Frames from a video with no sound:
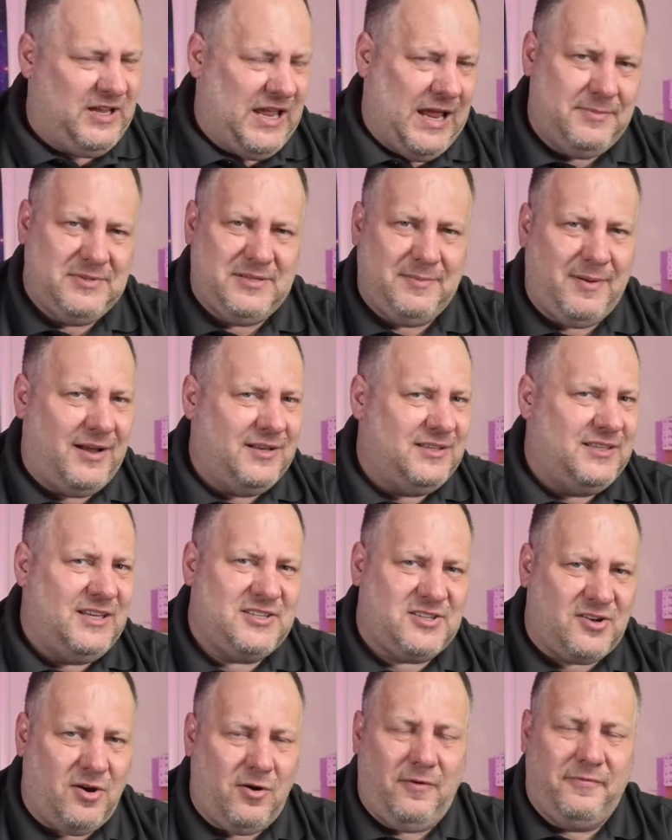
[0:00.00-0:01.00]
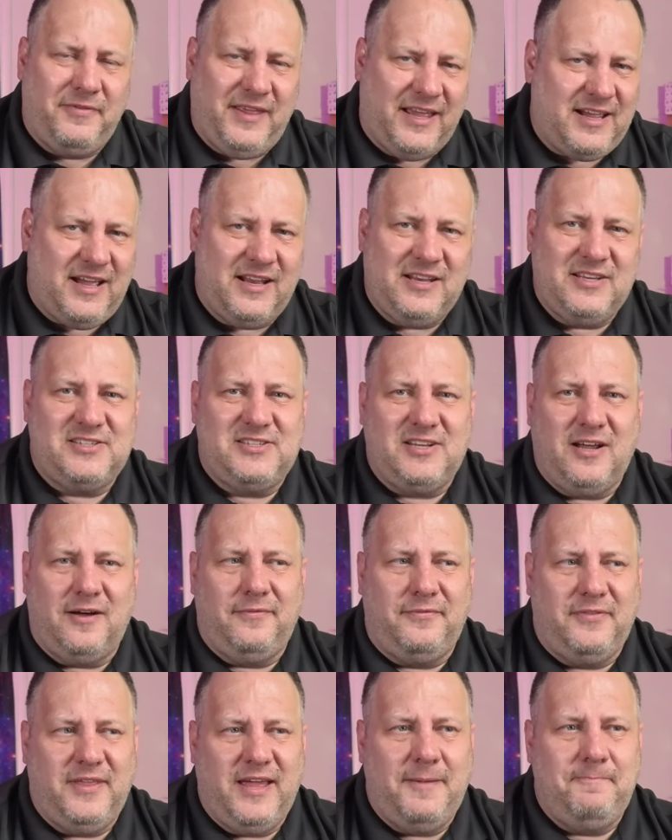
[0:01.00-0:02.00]
games about disc golf, that kind of
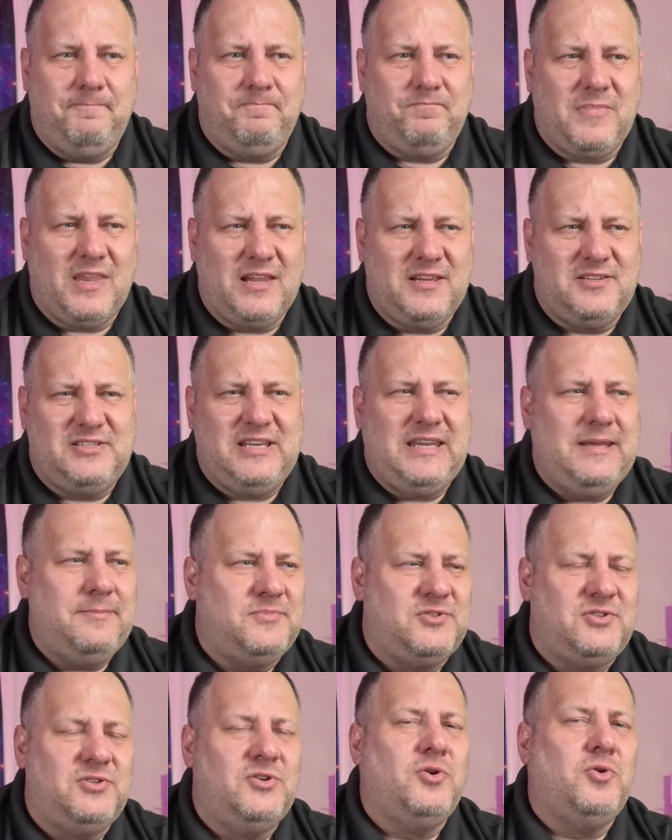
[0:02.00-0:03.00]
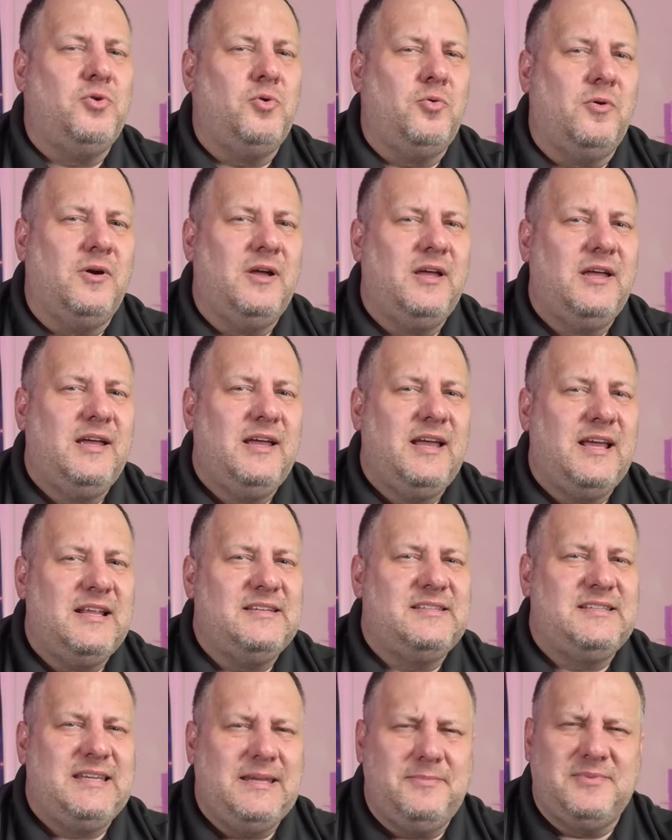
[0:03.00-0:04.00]
stuff that seems new
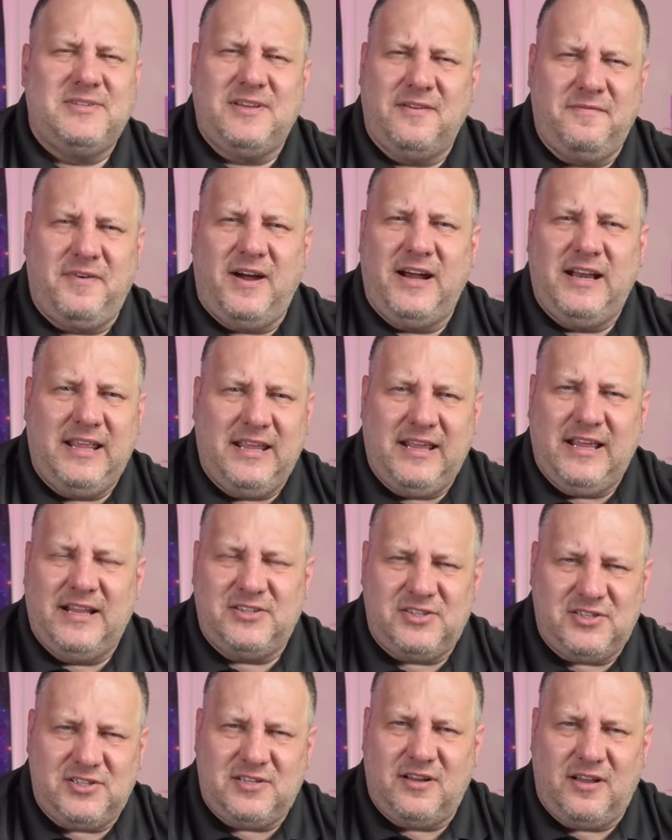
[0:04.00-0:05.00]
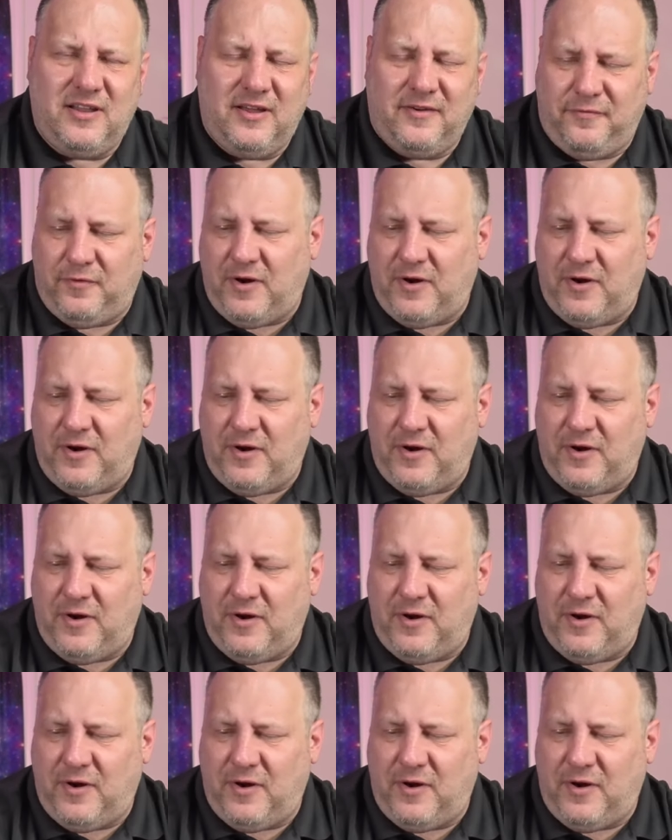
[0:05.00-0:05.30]
and seems inviting and just uh,